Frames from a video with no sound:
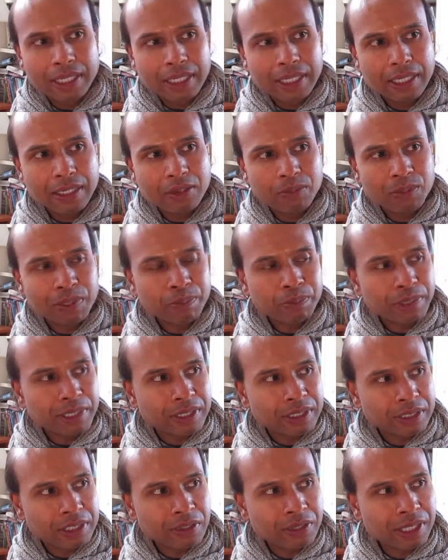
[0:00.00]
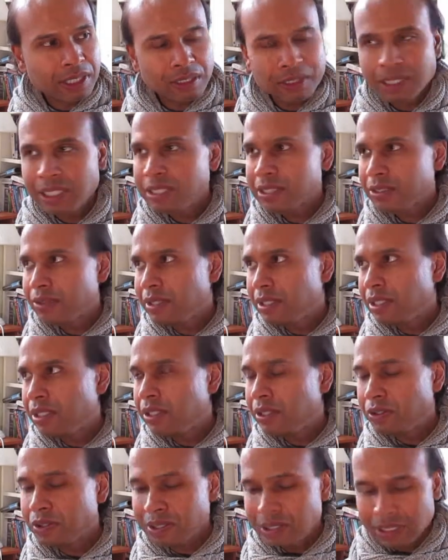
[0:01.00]
And I remembered, so that this, you
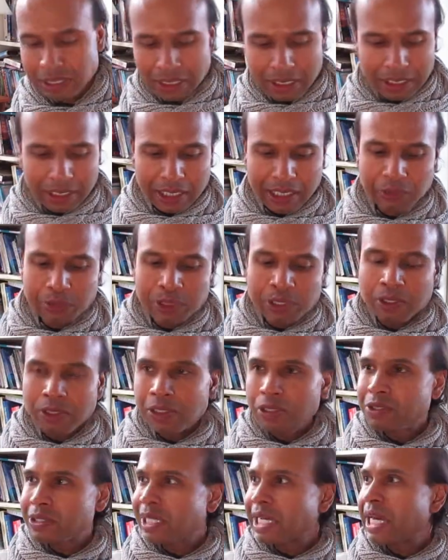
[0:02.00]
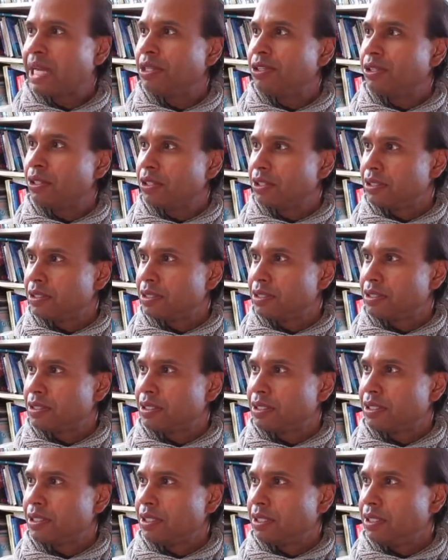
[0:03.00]
know, anyone who knows
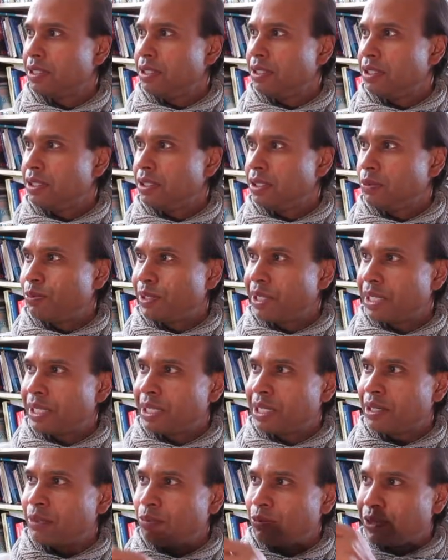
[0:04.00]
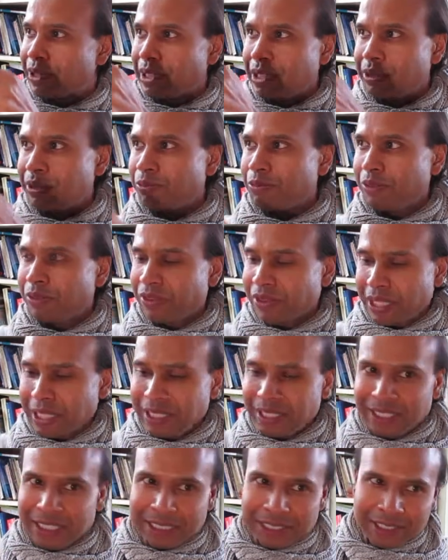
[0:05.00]
cannulas, you know, when they come with the little
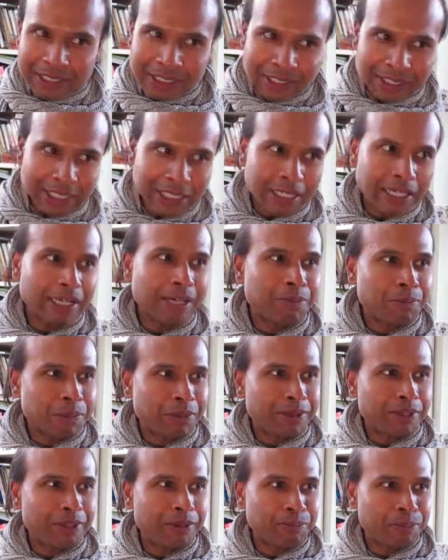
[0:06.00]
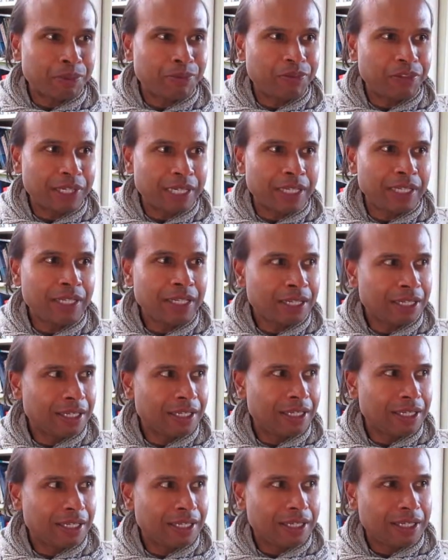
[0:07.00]
thing and they stick it up a, up a vein,
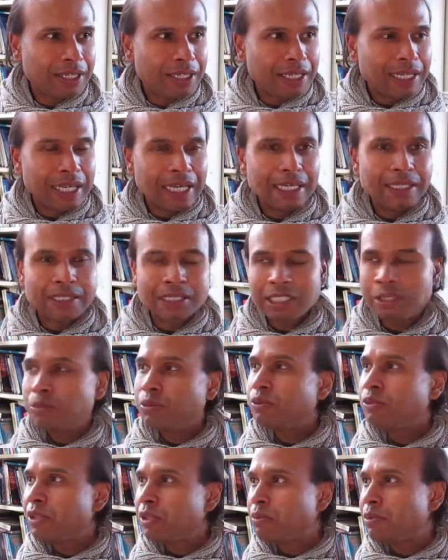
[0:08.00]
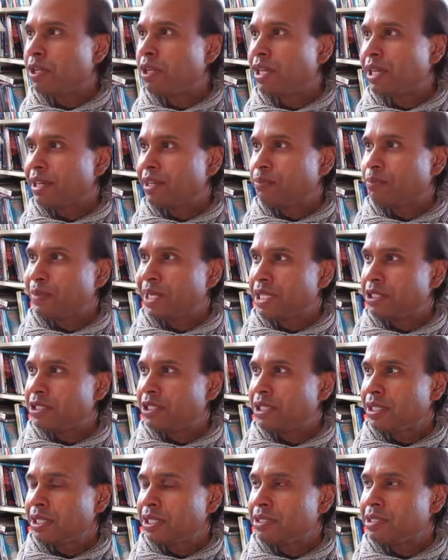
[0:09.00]
and some of them are like
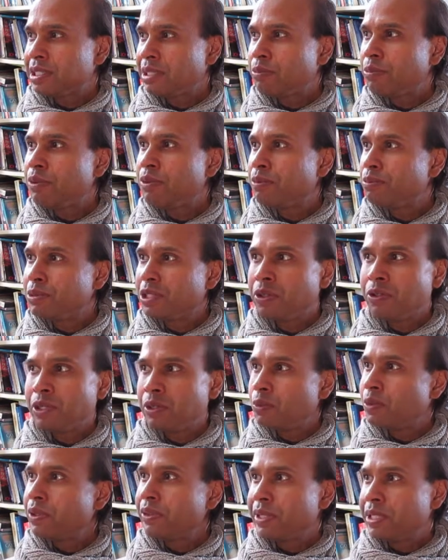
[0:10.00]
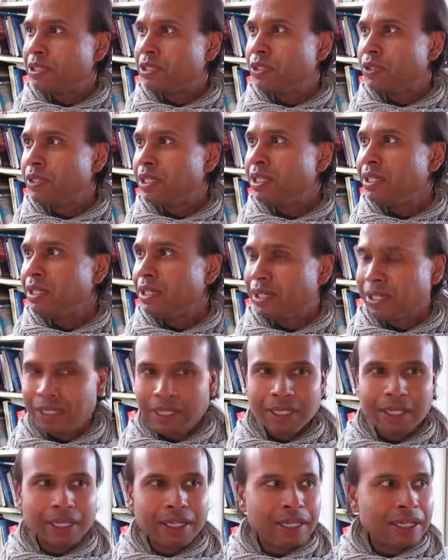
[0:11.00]
magic, and some of them don't know what they're doing.
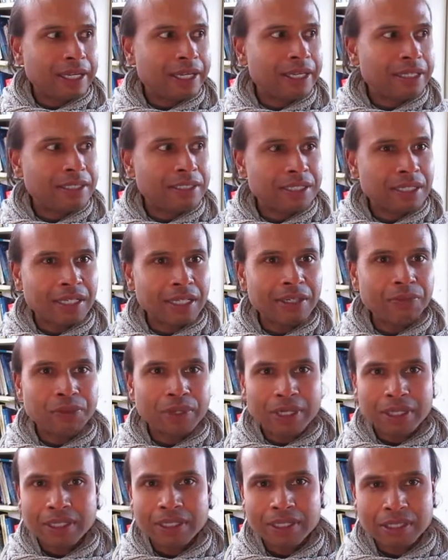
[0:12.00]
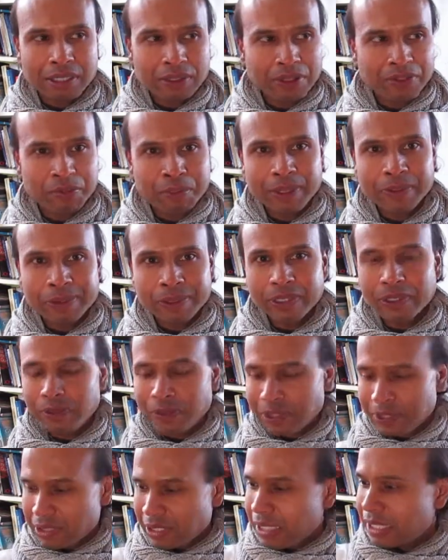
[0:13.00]
mm And uh, anyway, I don't know if people
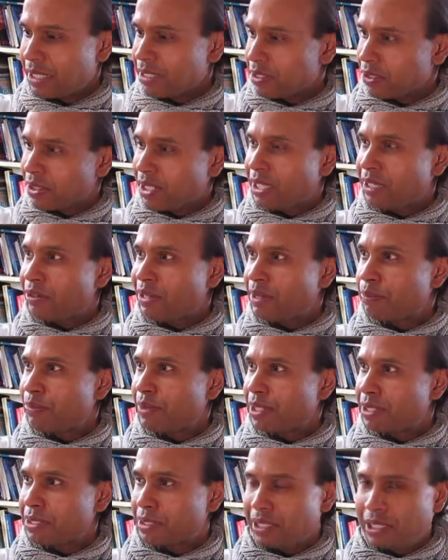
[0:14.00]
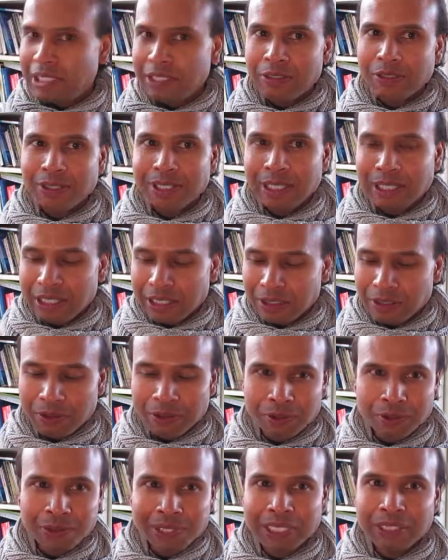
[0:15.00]
know it. So they grab this needle and they
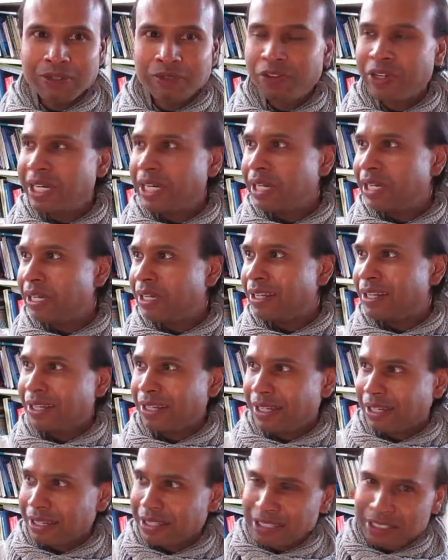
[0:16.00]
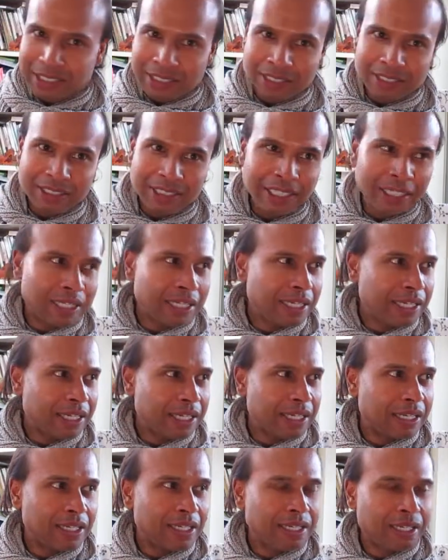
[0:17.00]
go, "Oh, we need a vein." And they just mm-hmm. stick it
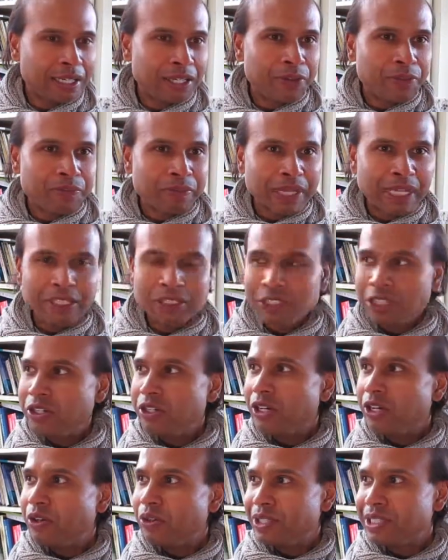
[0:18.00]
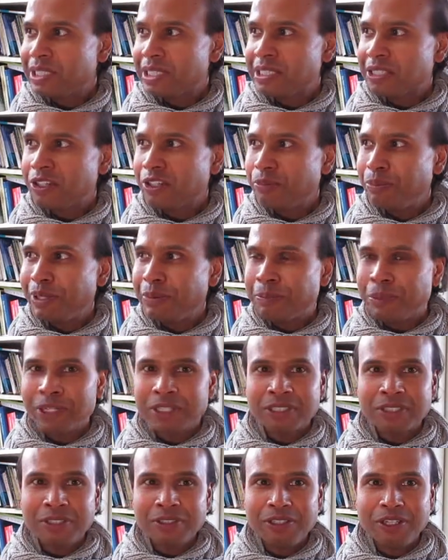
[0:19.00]
in, and and you don't know is this going to be a
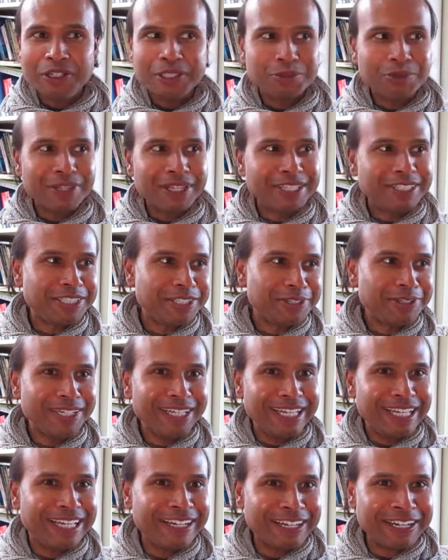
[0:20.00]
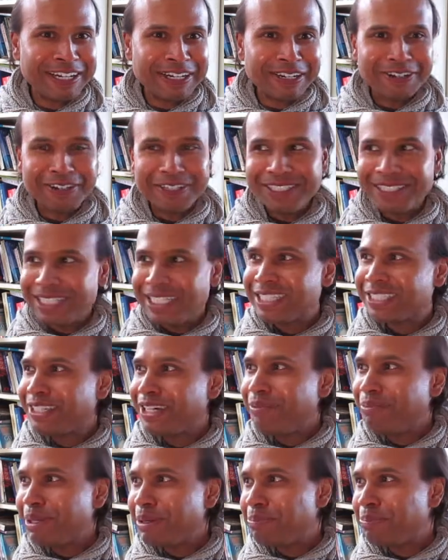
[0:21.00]
person who knows what they're doing, or is this
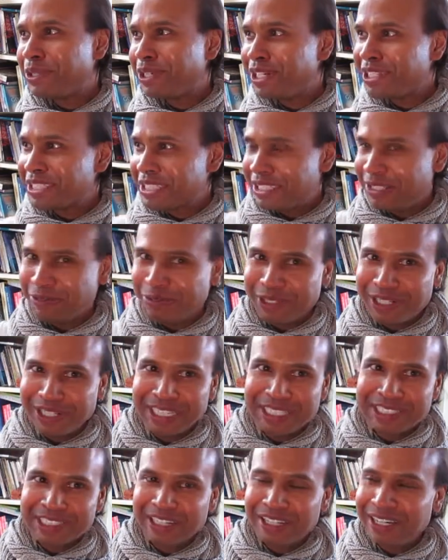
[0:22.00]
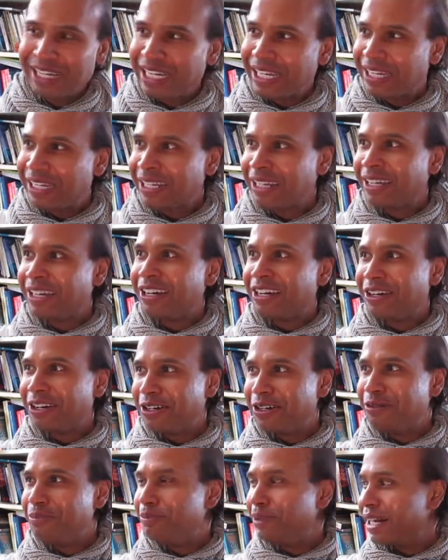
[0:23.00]
going to be a person where it's like,
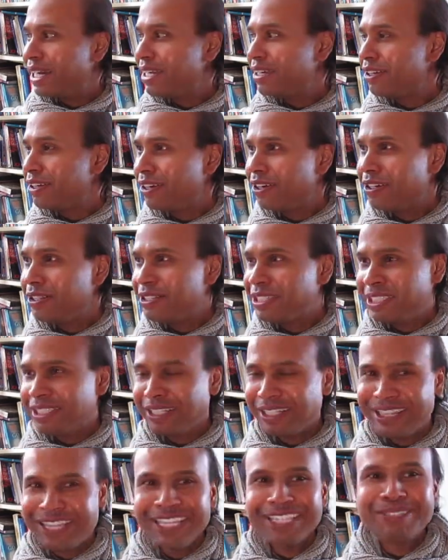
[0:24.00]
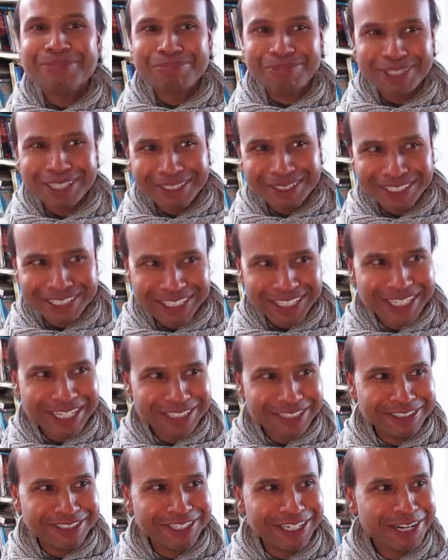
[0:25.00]
"Oh my God, she this, she
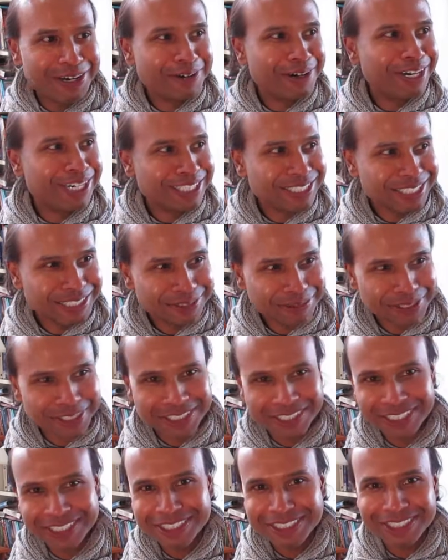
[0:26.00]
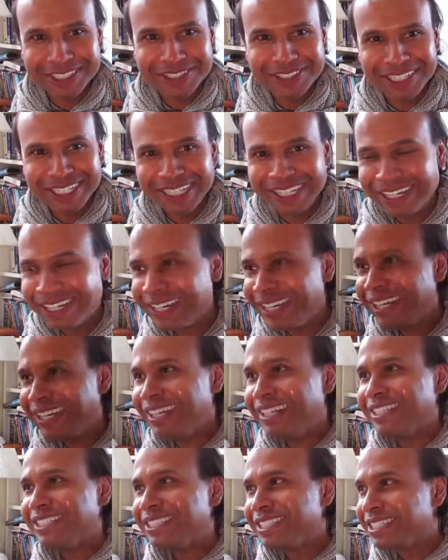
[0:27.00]
has no idea what she's doing."
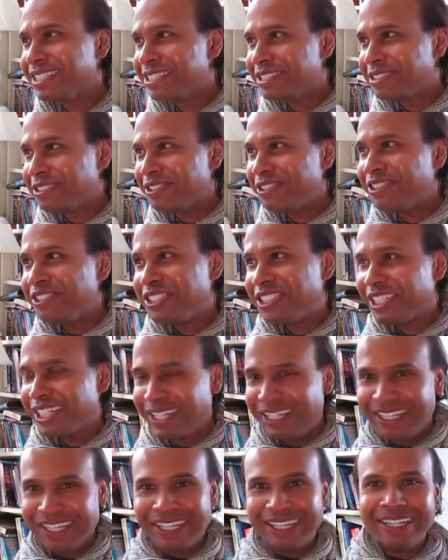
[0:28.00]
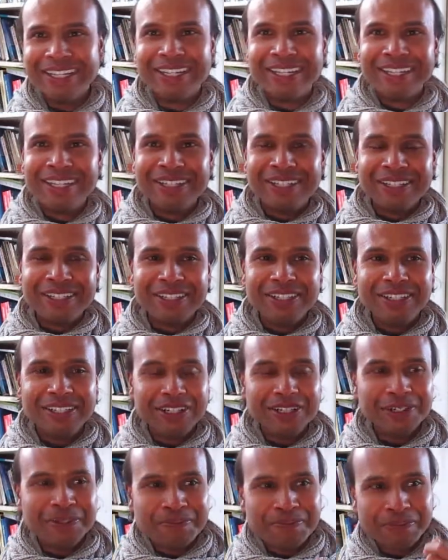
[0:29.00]
This is excruciating, you
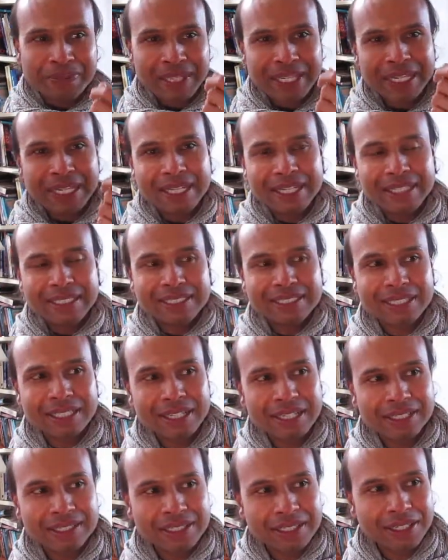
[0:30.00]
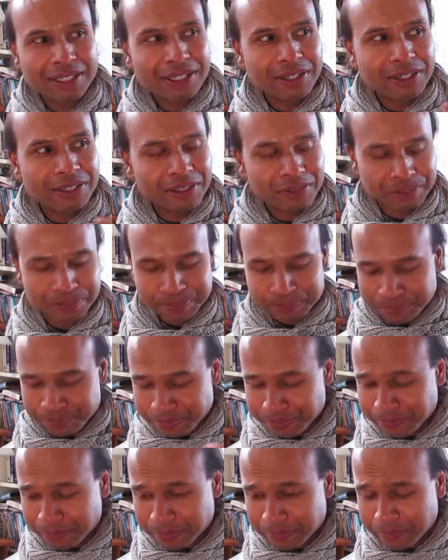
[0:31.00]
know. And uh, so
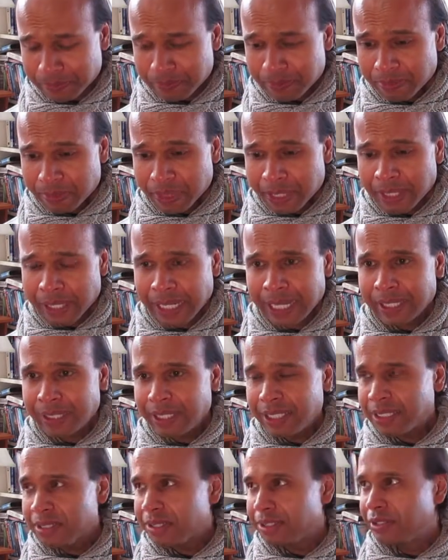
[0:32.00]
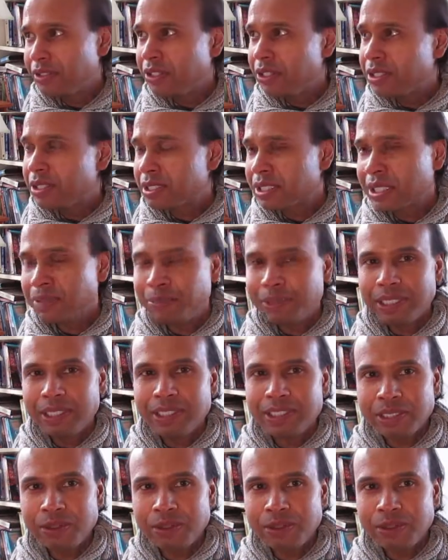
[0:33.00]
I had this nurse come in.